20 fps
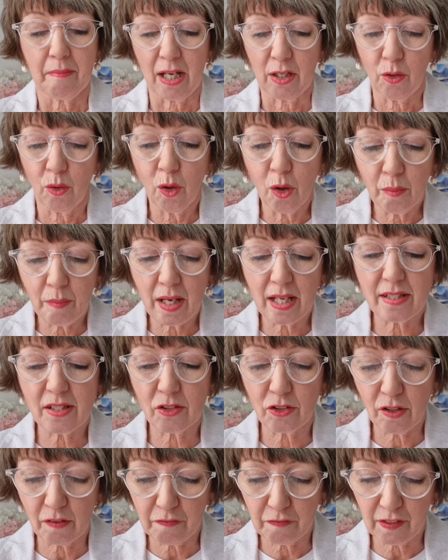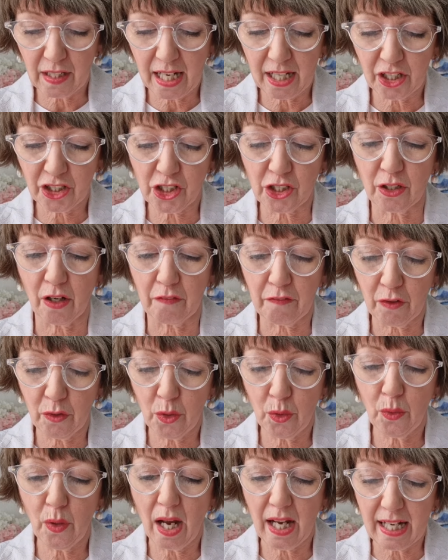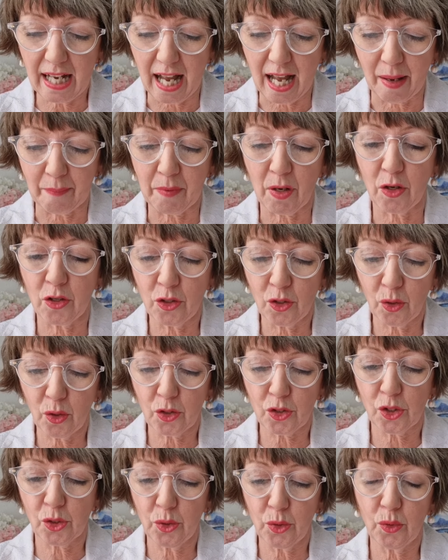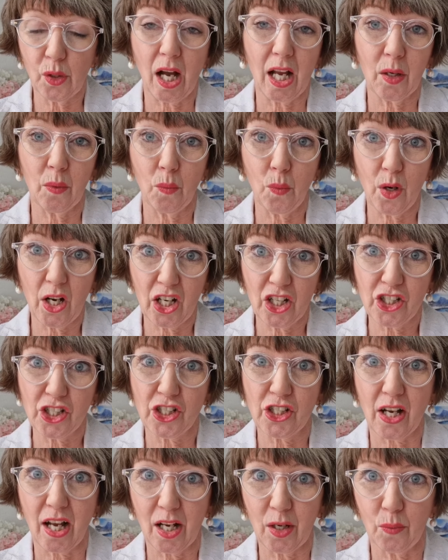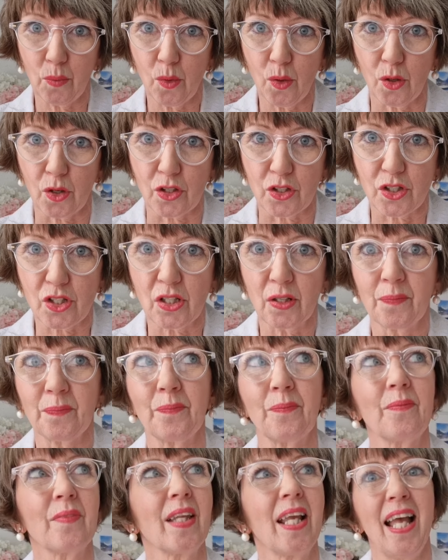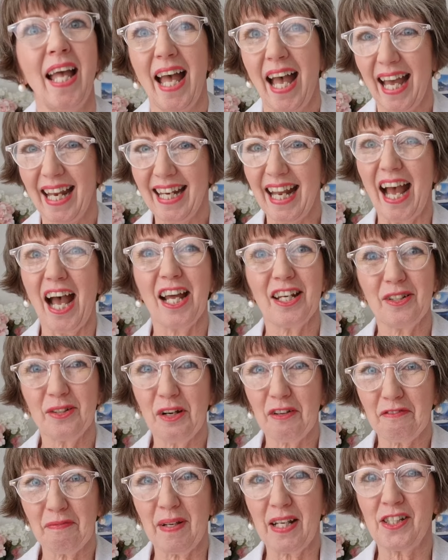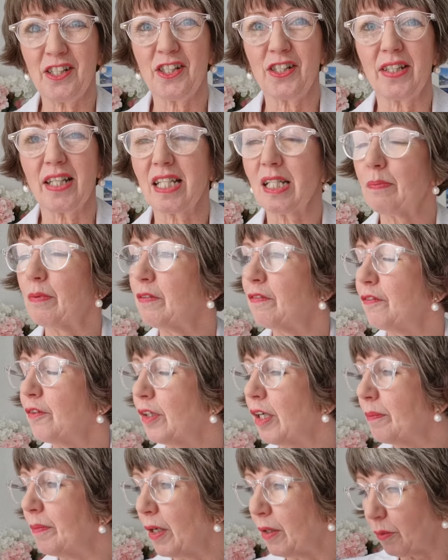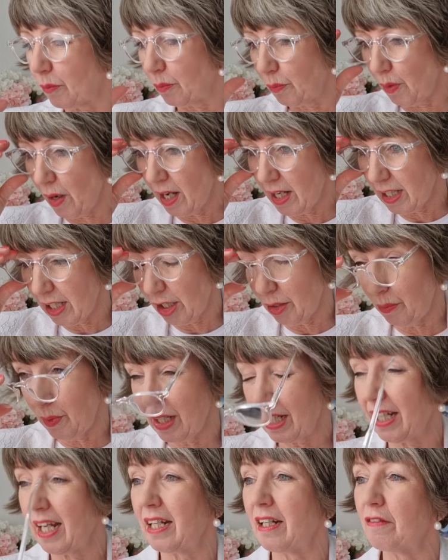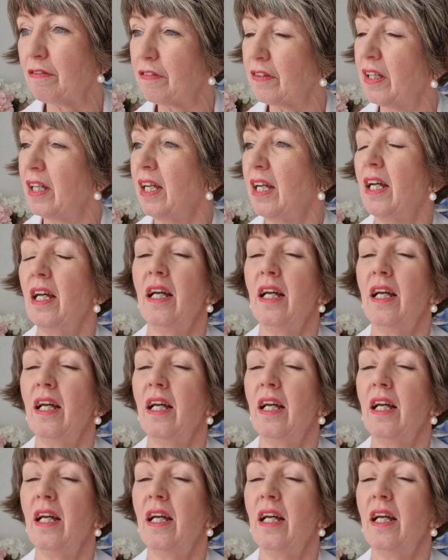My home is a reflection of who I am, not who I wish I was. And I know I've mentioned this before about why are we kind of